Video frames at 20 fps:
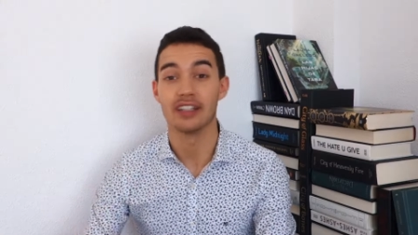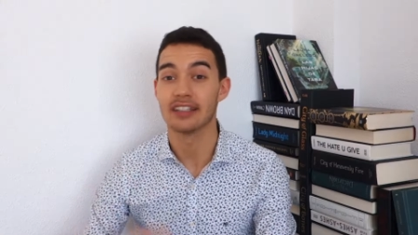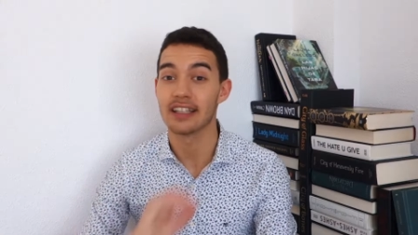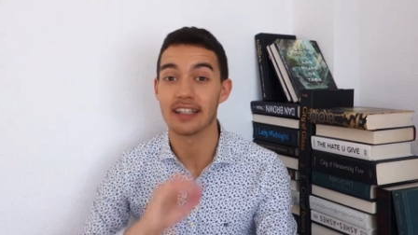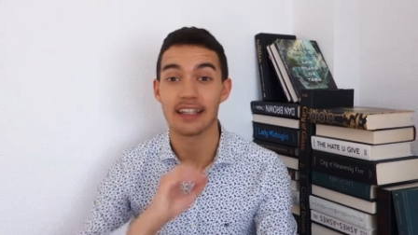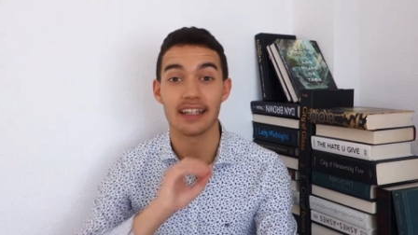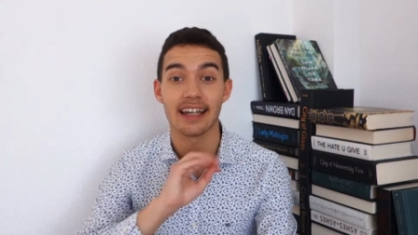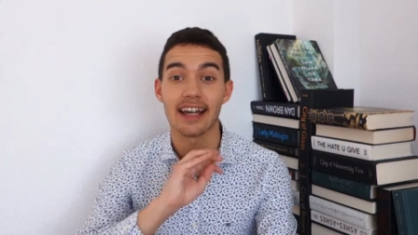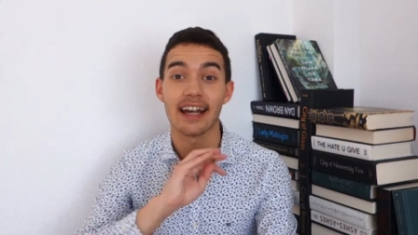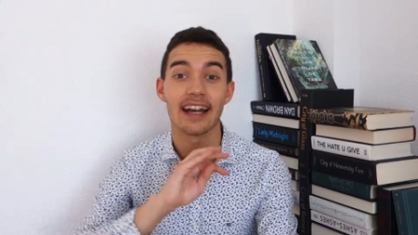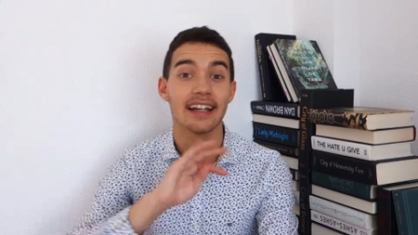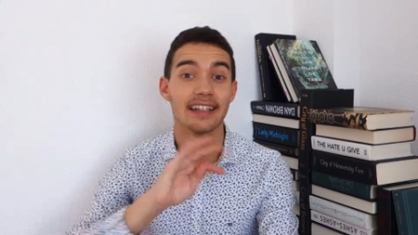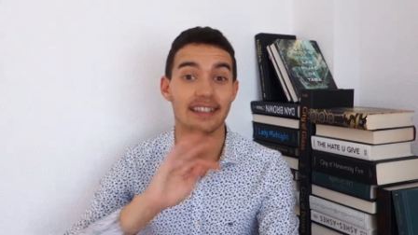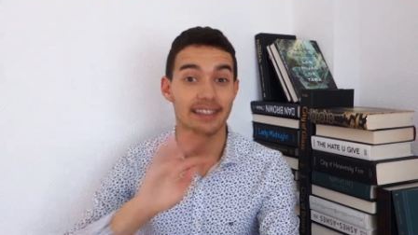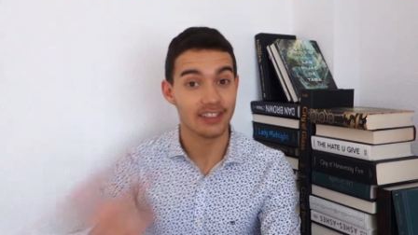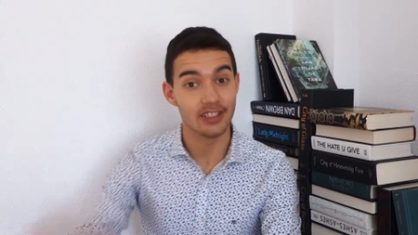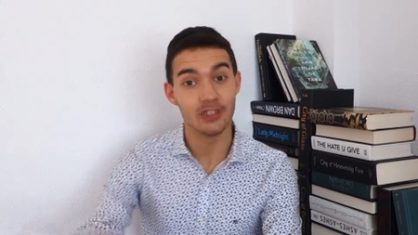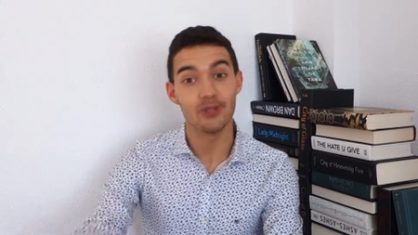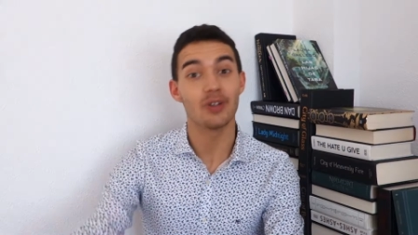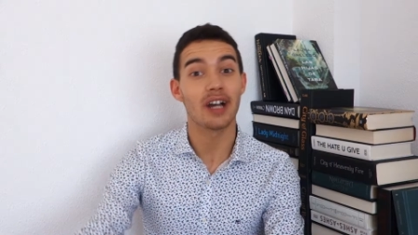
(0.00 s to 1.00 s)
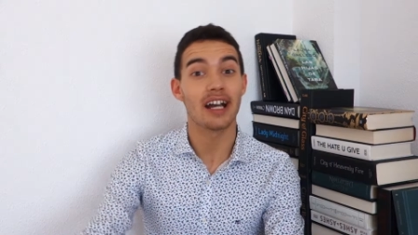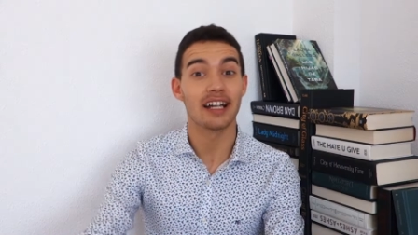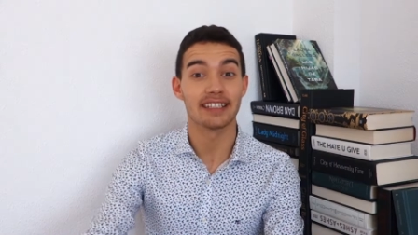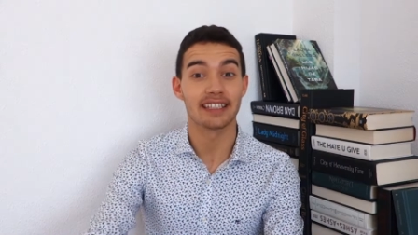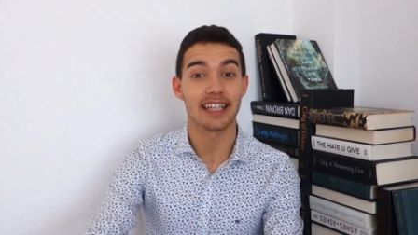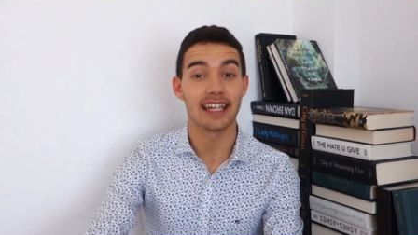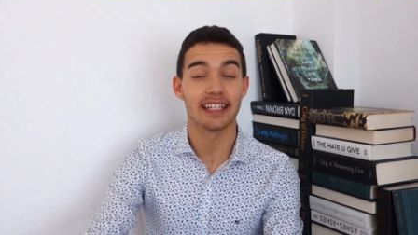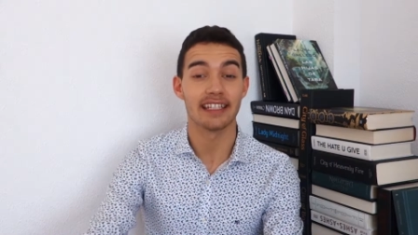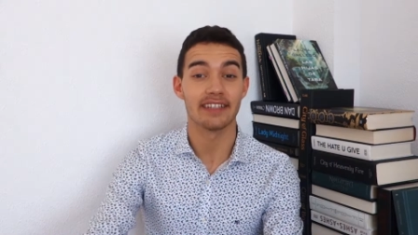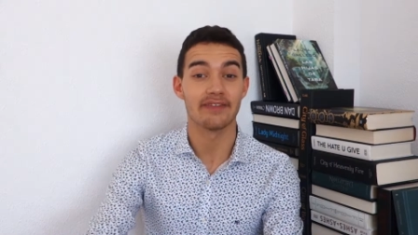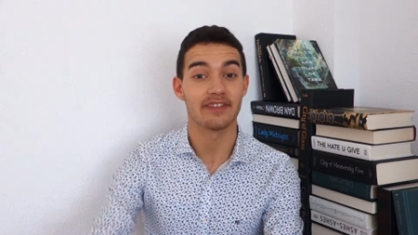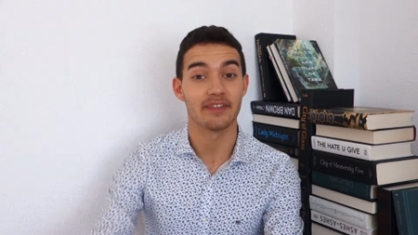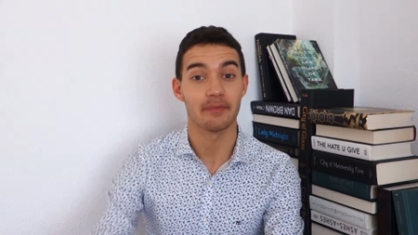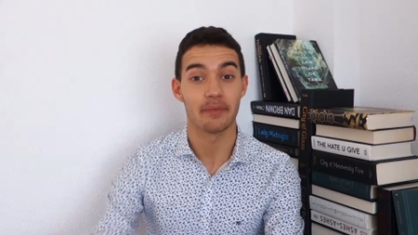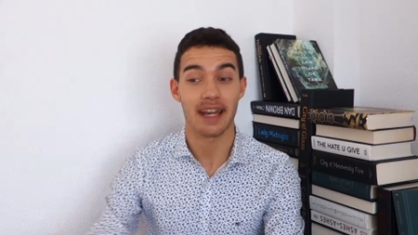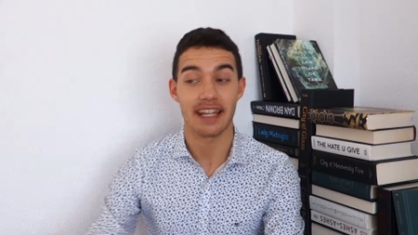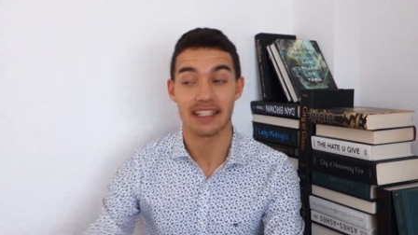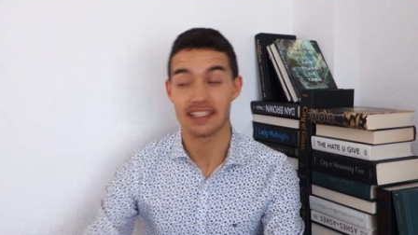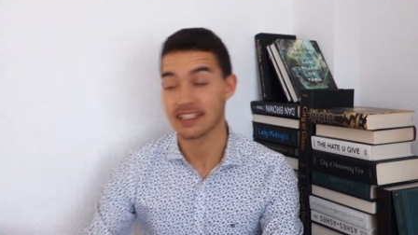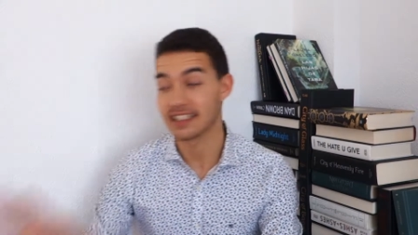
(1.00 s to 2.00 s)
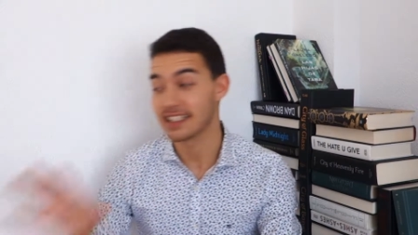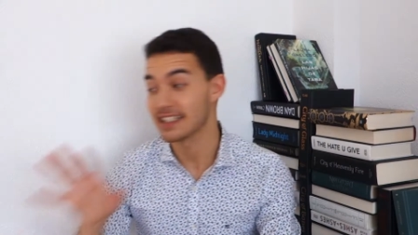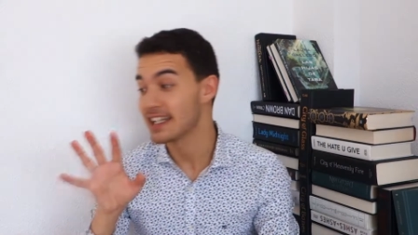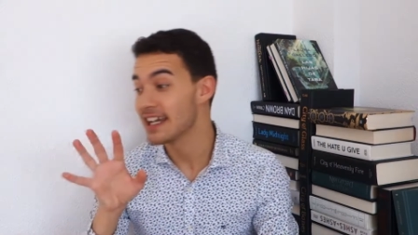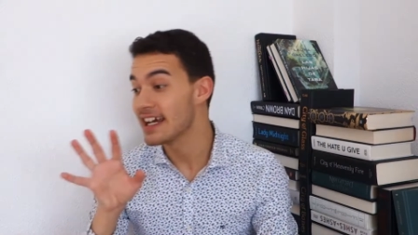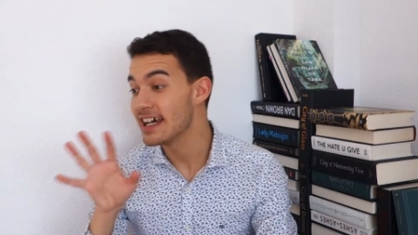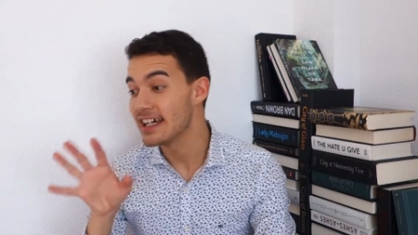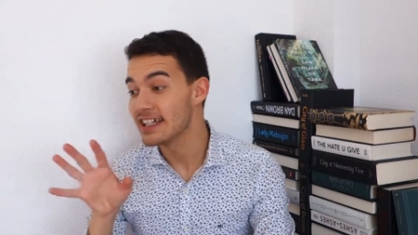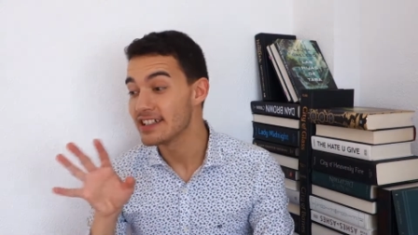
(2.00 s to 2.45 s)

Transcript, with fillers: Like, you guys can't even imagine it.